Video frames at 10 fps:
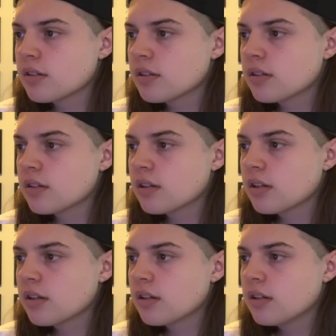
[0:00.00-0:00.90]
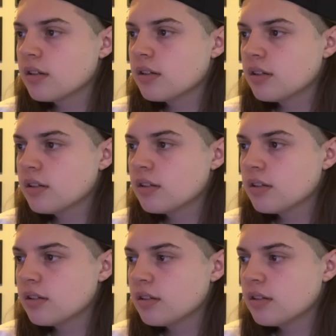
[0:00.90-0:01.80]

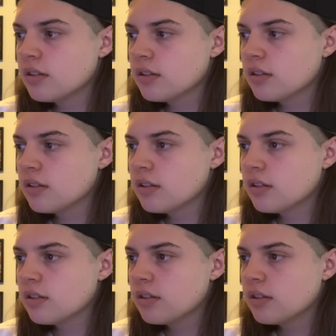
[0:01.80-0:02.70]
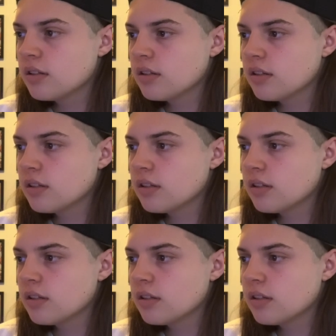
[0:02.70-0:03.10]
Nothing is said.